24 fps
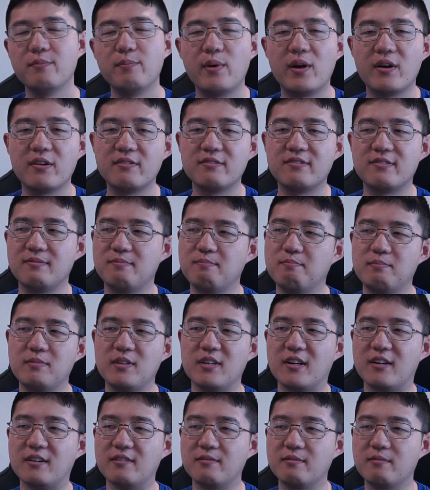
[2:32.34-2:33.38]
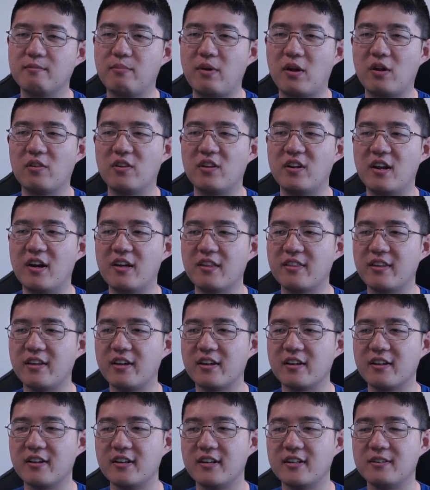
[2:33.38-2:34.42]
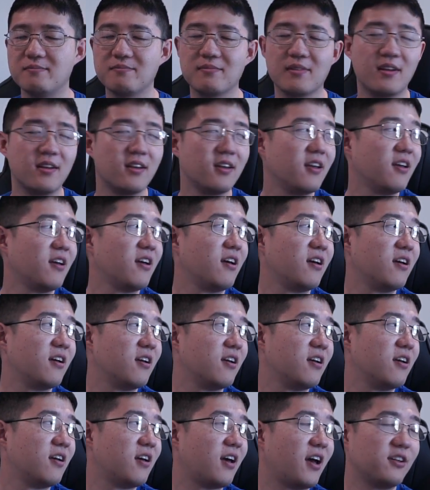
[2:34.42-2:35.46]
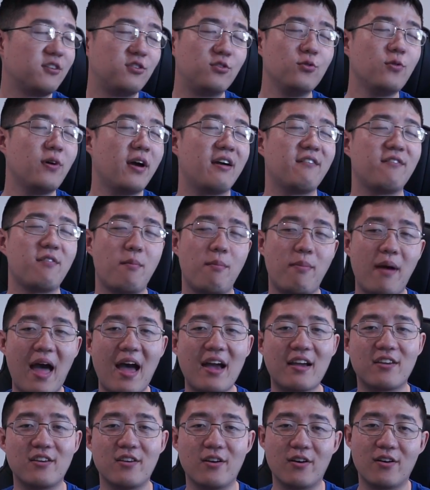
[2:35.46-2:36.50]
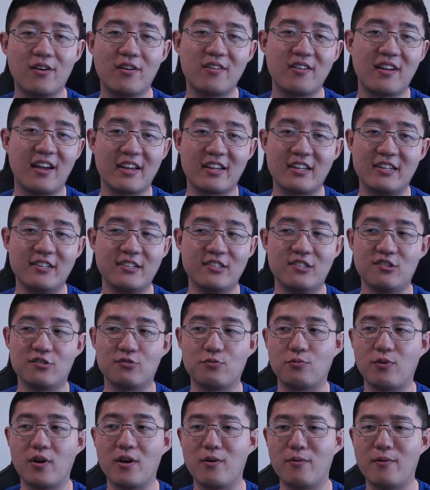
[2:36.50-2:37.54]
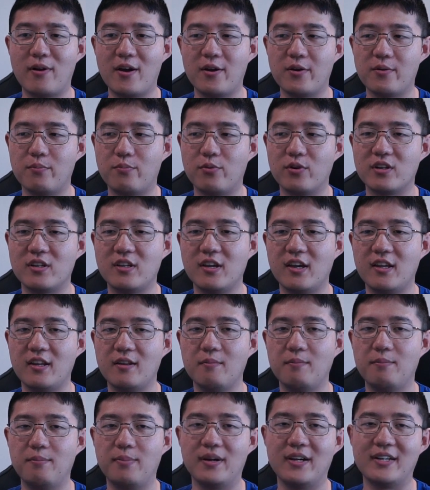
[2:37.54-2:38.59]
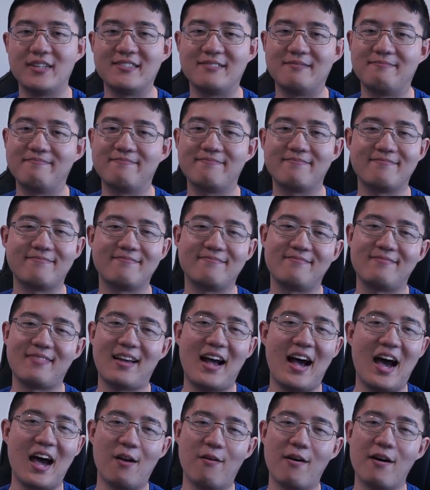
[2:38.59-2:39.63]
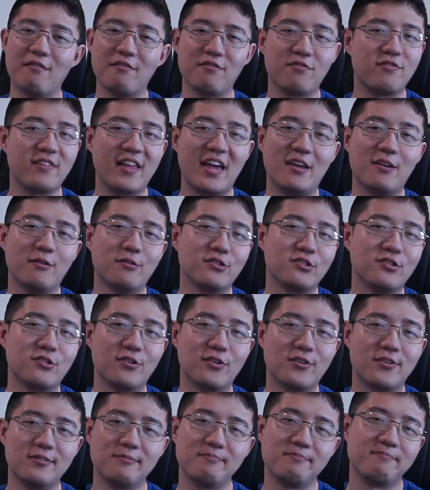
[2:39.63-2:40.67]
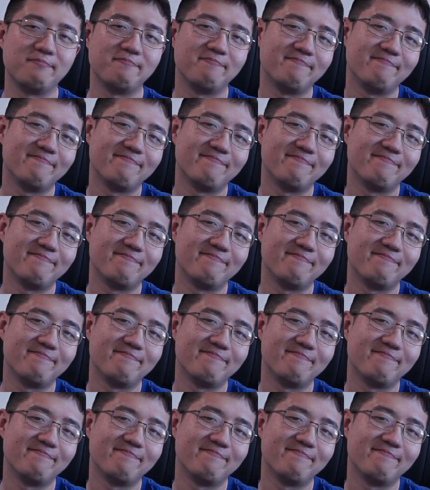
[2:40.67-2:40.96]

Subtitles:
it was, you know, better than nothing. I do have a backyard. I could just run around and pretend, but I don't have a flannel shirt.